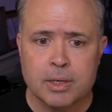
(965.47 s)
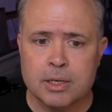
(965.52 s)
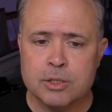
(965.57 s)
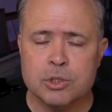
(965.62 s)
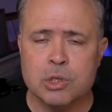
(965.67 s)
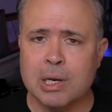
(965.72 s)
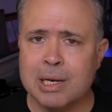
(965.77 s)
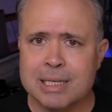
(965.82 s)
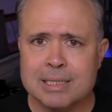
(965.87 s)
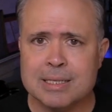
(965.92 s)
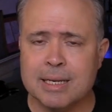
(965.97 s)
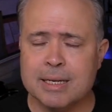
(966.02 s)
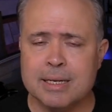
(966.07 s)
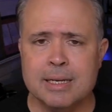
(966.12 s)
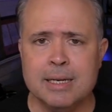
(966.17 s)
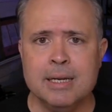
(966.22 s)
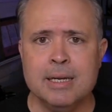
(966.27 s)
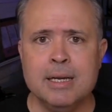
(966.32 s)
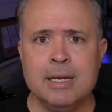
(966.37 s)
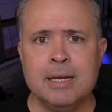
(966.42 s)
So listen,
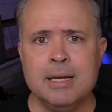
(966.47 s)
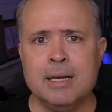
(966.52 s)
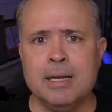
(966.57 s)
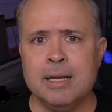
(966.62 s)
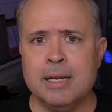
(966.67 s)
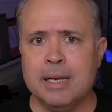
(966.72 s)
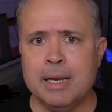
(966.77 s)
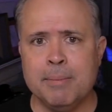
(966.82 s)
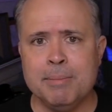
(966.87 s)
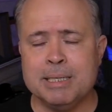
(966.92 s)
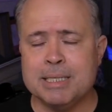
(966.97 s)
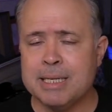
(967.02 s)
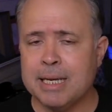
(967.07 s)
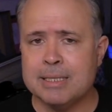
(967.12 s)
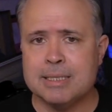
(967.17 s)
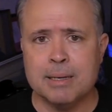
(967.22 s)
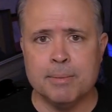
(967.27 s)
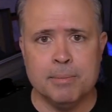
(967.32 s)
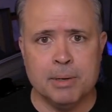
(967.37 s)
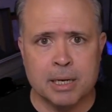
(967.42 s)
let me say
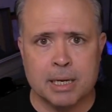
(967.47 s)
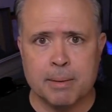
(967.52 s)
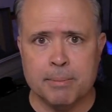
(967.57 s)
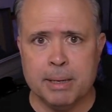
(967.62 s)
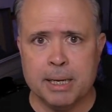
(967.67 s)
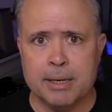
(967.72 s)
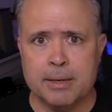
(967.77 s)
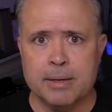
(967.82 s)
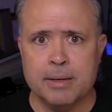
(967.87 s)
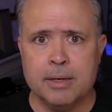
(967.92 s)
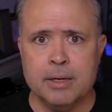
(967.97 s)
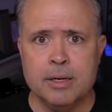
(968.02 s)
something. Look at me.